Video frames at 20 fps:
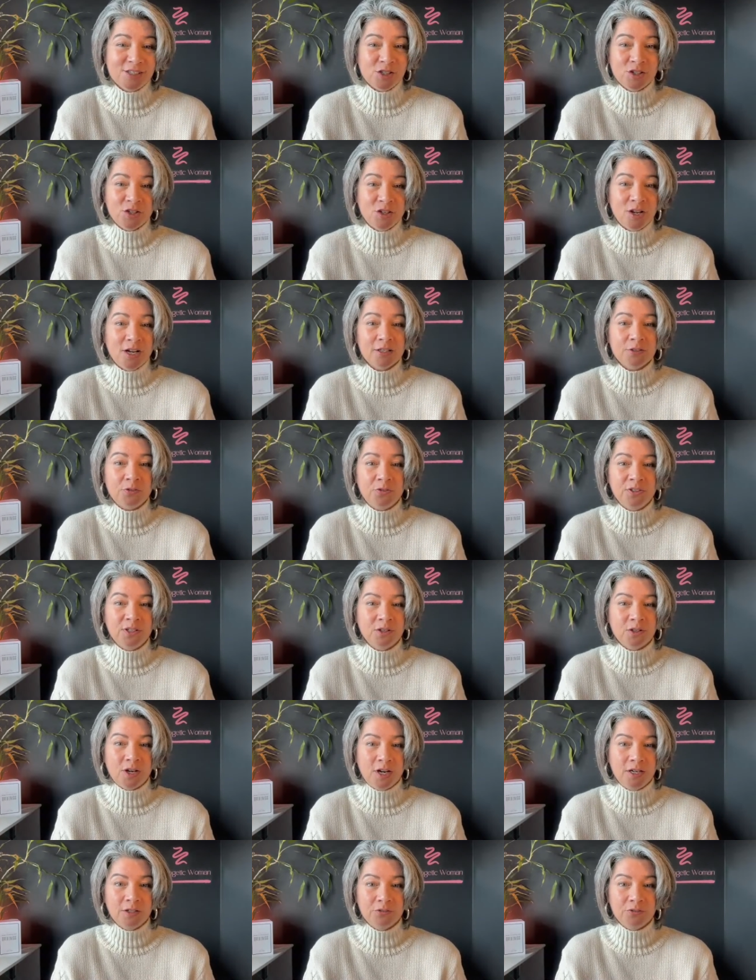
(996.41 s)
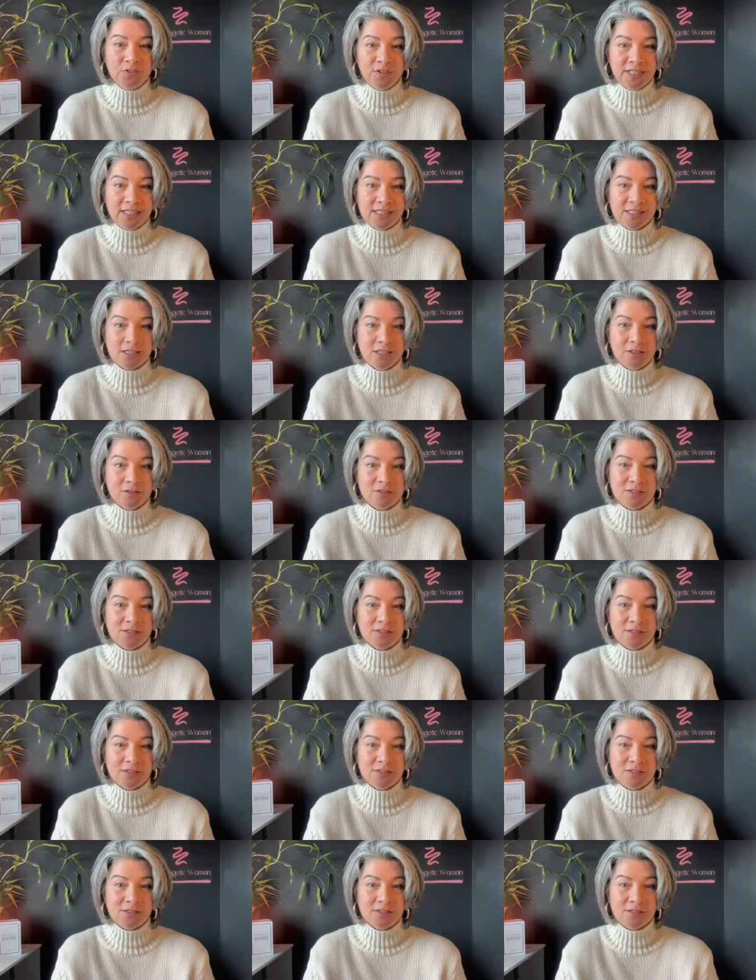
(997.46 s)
to not feel confident in